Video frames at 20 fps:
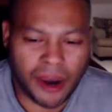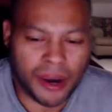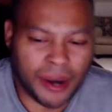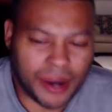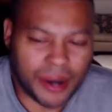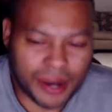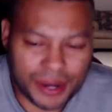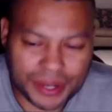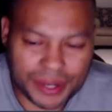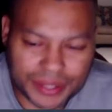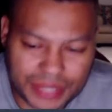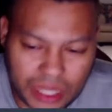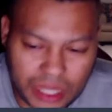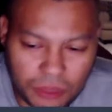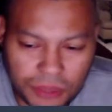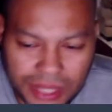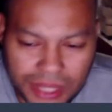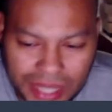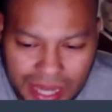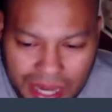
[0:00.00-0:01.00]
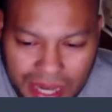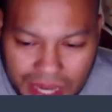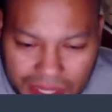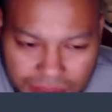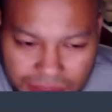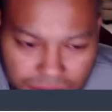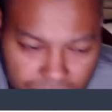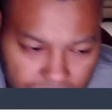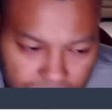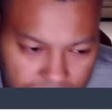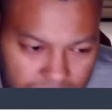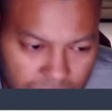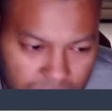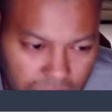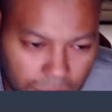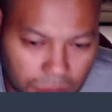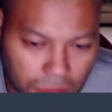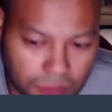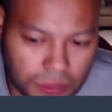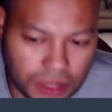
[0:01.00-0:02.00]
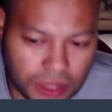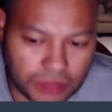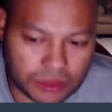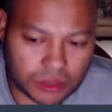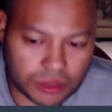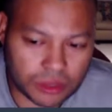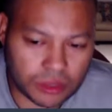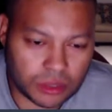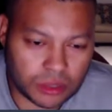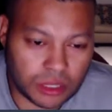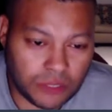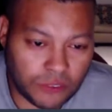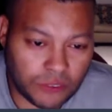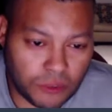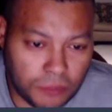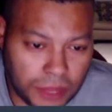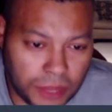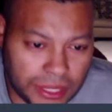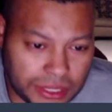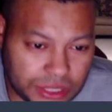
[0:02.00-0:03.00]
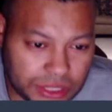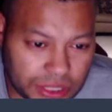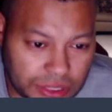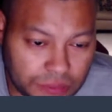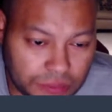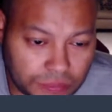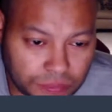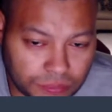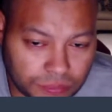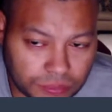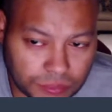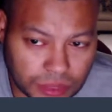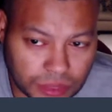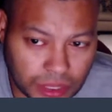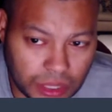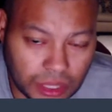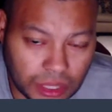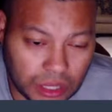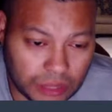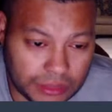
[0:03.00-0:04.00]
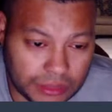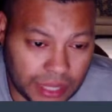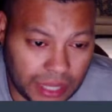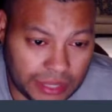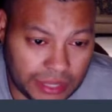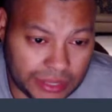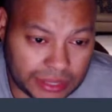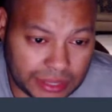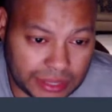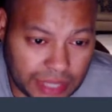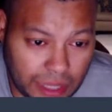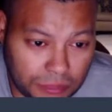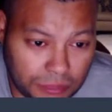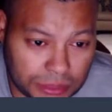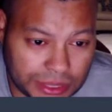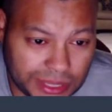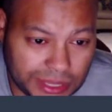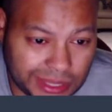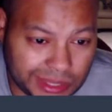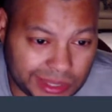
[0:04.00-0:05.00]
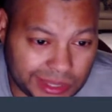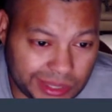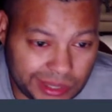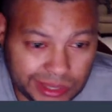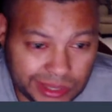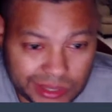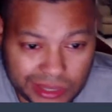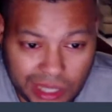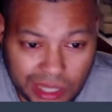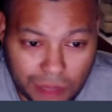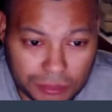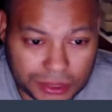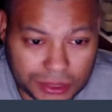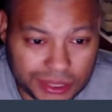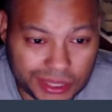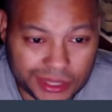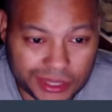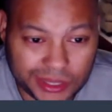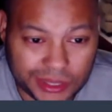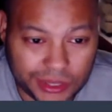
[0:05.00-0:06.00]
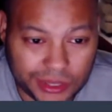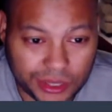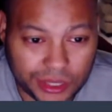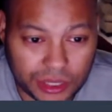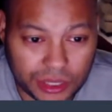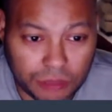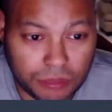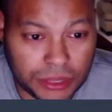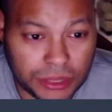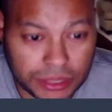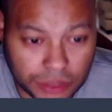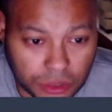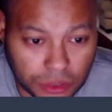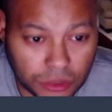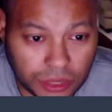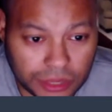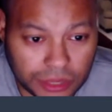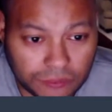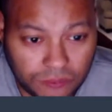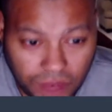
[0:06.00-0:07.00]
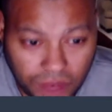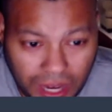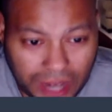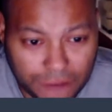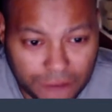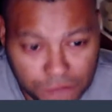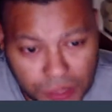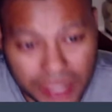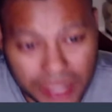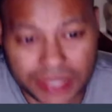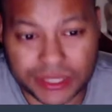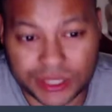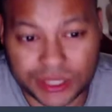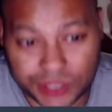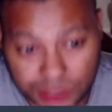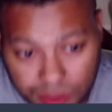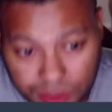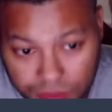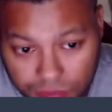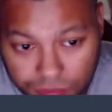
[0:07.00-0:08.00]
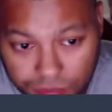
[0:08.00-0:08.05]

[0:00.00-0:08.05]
Uh, can we add supplemental information? Uh, not in this competition. In this competition, you're going to be doing five pages.